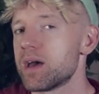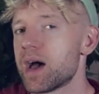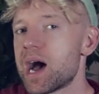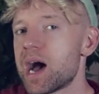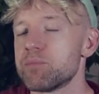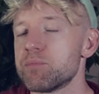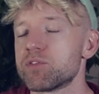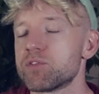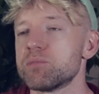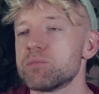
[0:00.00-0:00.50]

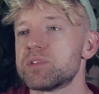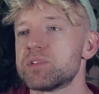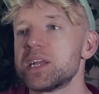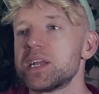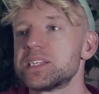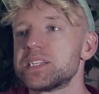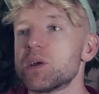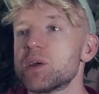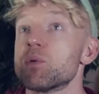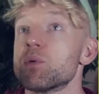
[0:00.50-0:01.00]
I'm just
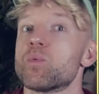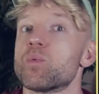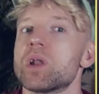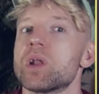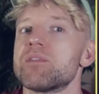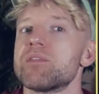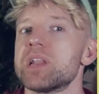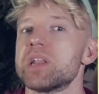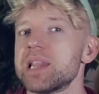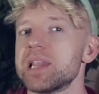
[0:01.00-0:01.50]
updating it with
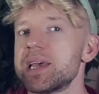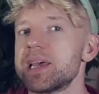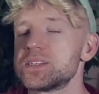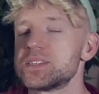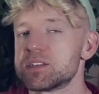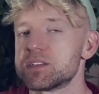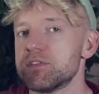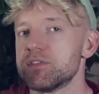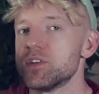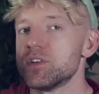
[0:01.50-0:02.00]
whatever the
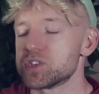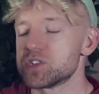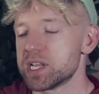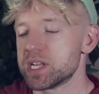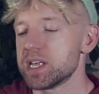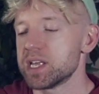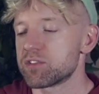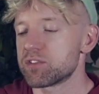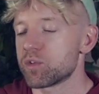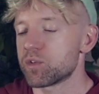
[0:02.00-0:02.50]
latest version is.